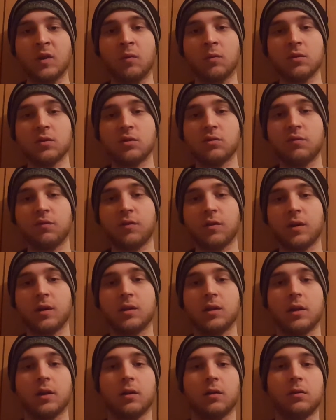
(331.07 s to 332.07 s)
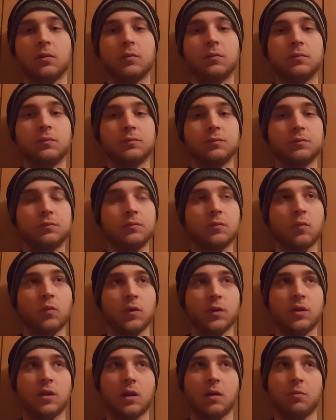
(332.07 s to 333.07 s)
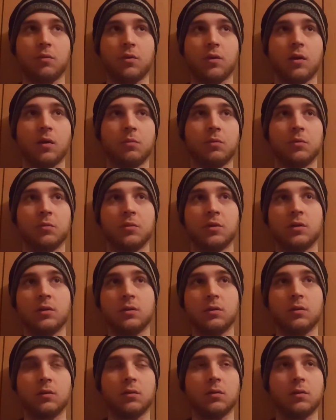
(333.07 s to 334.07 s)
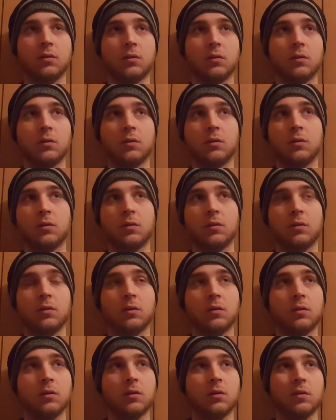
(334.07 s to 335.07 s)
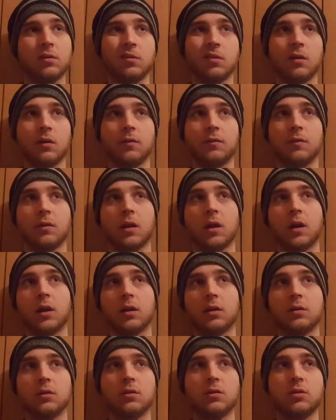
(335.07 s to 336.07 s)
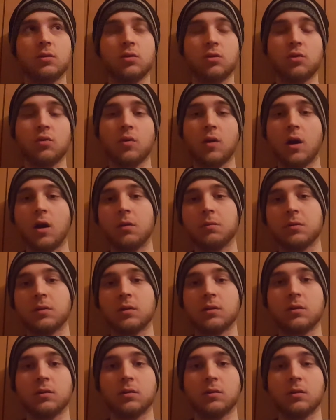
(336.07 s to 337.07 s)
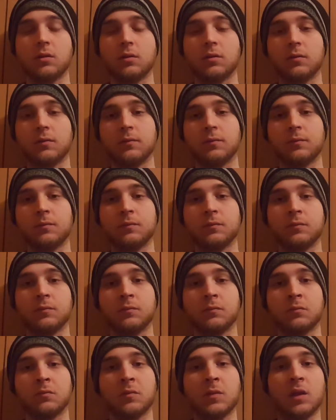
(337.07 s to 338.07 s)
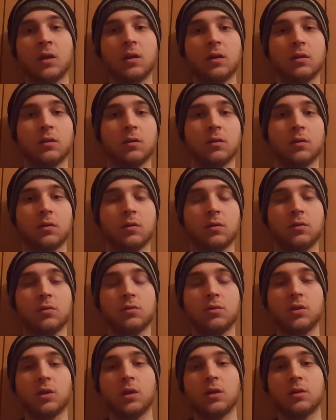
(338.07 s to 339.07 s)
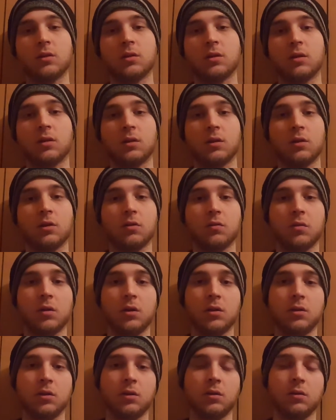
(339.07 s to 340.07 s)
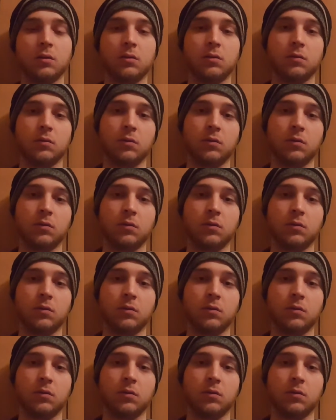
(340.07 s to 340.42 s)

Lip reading: Once you find out what that problem is, you have like two options. Either you change the situation,